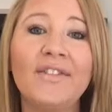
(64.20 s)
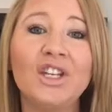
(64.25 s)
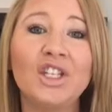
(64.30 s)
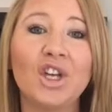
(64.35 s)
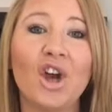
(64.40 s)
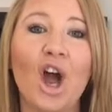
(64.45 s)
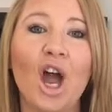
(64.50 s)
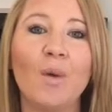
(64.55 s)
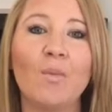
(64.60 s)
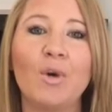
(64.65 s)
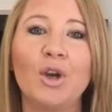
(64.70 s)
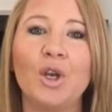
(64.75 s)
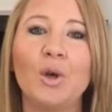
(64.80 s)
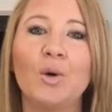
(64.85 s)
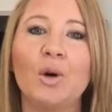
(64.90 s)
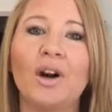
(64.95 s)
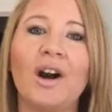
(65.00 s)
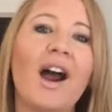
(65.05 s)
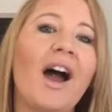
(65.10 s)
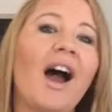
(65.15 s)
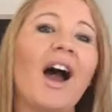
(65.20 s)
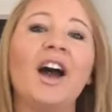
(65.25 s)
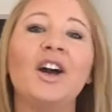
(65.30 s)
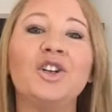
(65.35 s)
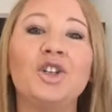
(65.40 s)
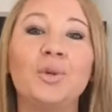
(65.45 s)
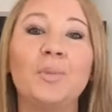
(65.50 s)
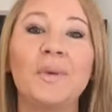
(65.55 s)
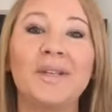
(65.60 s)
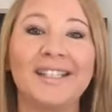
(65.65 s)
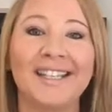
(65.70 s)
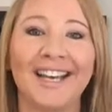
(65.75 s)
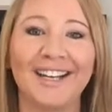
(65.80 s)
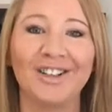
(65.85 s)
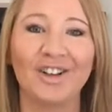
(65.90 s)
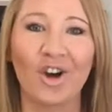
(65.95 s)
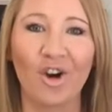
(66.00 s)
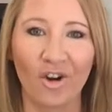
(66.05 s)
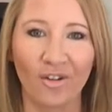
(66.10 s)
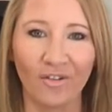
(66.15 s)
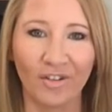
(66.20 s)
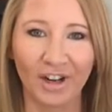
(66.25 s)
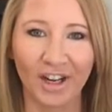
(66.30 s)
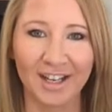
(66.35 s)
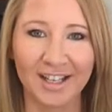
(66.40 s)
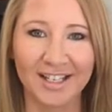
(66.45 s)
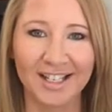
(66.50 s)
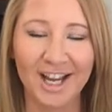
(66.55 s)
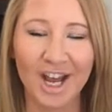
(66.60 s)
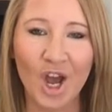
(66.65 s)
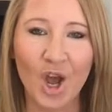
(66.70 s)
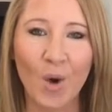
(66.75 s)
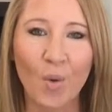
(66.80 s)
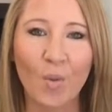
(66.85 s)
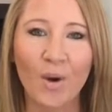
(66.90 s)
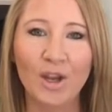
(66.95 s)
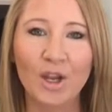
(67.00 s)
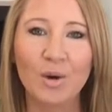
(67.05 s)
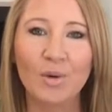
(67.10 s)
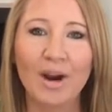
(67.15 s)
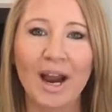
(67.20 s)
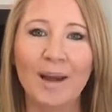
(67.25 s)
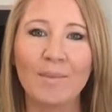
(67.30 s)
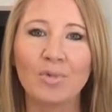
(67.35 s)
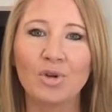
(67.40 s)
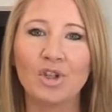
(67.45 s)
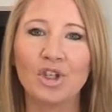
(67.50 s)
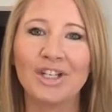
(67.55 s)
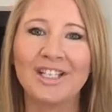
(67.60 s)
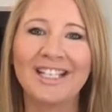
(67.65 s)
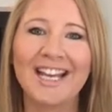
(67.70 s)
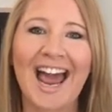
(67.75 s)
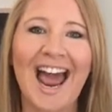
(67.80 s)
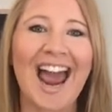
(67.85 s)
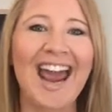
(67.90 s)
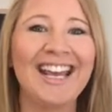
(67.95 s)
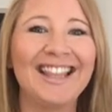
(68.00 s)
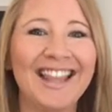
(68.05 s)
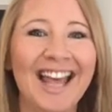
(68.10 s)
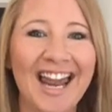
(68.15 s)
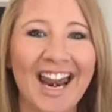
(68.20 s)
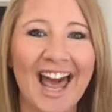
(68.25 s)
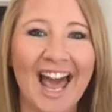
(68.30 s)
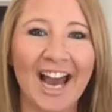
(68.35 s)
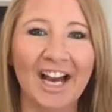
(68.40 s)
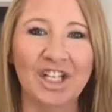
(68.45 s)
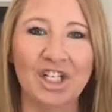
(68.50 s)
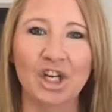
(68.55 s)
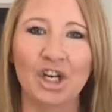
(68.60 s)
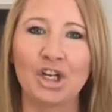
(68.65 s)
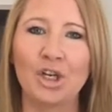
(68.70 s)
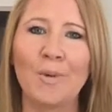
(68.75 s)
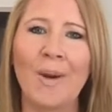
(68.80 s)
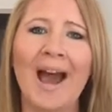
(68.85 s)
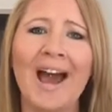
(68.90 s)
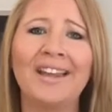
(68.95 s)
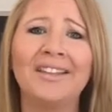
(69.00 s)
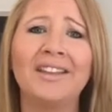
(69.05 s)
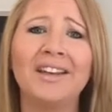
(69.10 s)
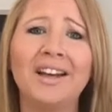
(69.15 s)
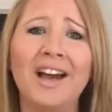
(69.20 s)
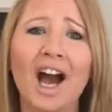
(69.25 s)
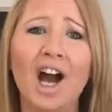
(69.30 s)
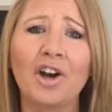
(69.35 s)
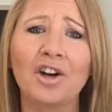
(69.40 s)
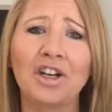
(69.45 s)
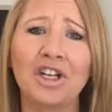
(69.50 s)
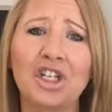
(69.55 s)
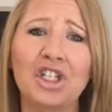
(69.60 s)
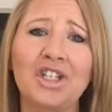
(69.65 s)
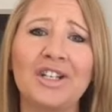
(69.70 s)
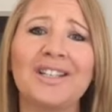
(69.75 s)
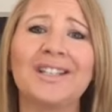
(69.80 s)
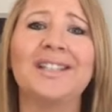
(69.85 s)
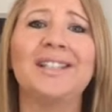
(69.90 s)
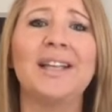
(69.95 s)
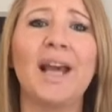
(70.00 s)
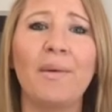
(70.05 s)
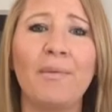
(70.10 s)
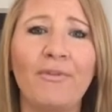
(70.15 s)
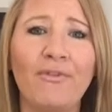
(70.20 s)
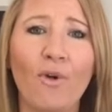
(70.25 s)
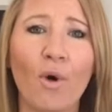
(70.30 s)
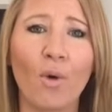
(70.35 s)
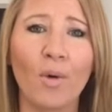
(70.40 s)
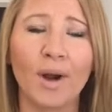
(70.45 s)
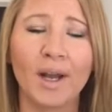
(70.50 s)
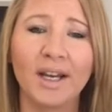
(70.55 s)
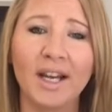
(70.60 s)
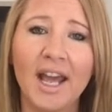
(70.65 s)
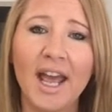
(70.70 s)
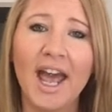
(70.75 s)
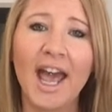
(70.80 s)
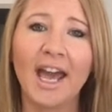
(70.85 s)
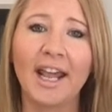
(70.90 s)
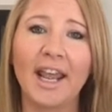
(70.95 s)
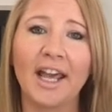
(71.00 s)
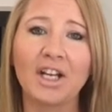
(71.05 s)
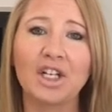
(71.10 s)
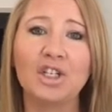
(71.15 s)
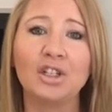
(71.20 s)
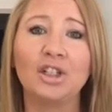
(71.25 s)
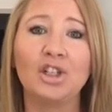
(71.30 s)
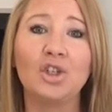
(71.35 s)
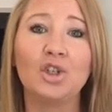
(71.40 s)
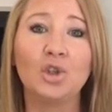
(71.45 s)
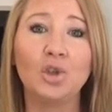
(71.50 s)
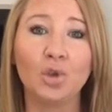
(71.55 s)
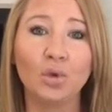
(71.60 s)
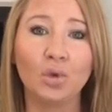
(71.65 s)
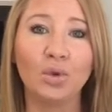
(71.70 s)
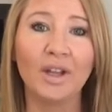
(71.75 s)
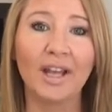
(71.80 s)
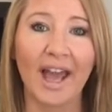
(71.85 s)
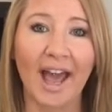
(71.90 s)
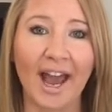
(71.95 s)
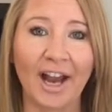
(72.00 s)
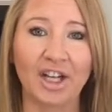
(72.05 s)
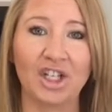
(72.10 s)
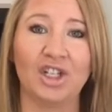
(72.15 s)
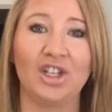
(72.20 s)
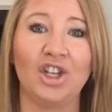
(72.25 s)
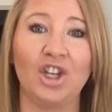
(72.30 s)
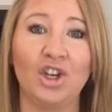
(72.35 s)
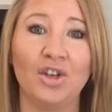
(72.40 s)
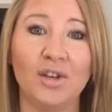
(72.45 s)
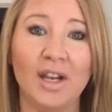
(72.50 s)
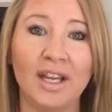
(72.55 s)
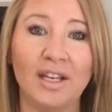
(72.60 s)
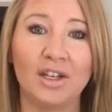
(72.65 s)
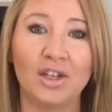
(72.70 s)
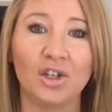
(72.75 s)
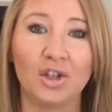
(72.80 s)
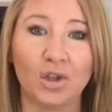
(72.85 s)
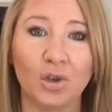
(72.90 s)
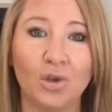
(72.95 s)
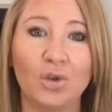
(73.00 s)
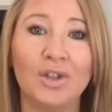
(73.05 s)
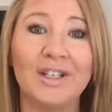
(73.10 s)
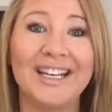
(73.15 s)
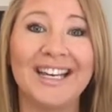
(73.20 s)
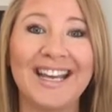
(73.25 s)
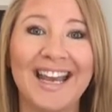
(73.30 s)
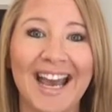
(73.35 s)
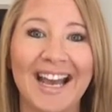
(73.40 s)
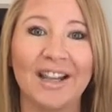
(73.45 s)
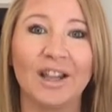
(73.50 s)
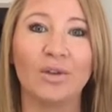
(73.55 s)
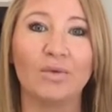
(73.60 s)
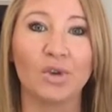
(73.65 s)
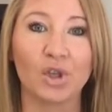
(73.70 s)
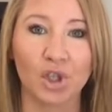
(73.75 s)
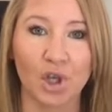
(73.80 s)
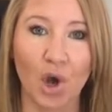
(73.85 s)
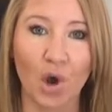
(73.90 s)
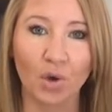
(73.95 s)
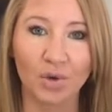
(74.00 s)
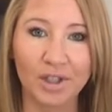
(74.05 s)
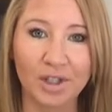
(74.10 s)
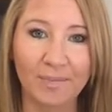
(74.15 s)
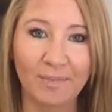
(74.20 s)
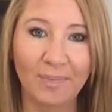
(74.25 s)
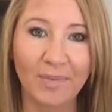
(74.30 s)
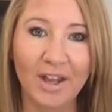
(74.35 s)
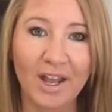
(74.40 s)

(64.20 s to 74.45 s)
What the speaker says: of a time where you were 100% confident, where you were able to take that action, you had the courage to step forward and actually do the action that you needed to get the result.